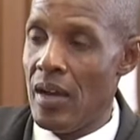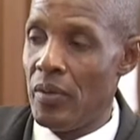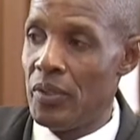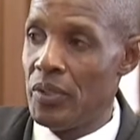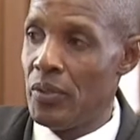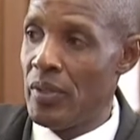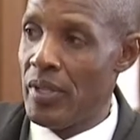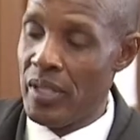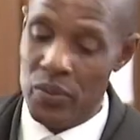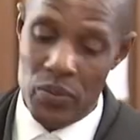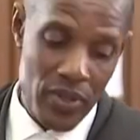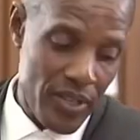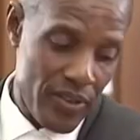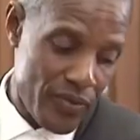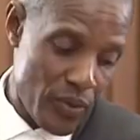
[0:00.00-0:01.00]
I will do
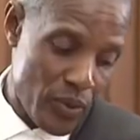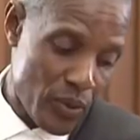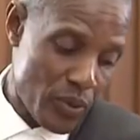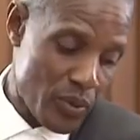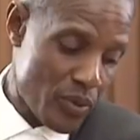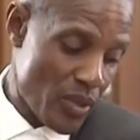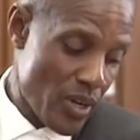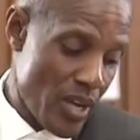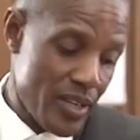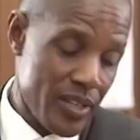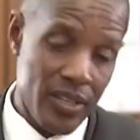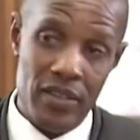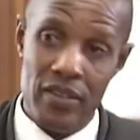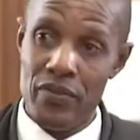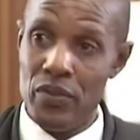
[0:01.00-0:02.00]
that with a view to try
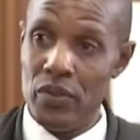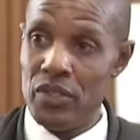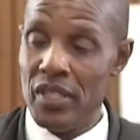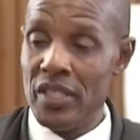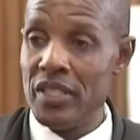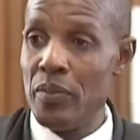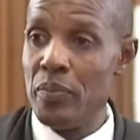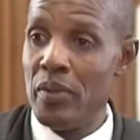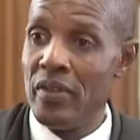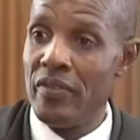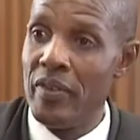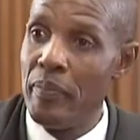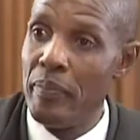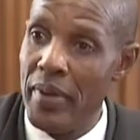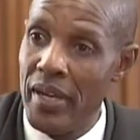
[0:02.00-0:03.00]
and give you just a bit
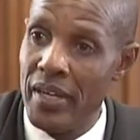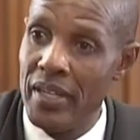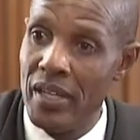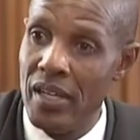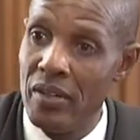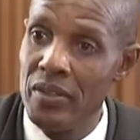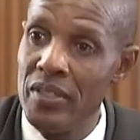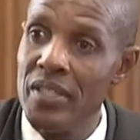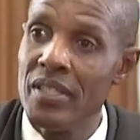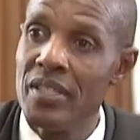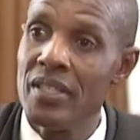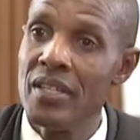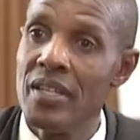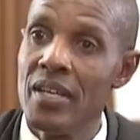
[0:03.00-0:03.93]
of a background.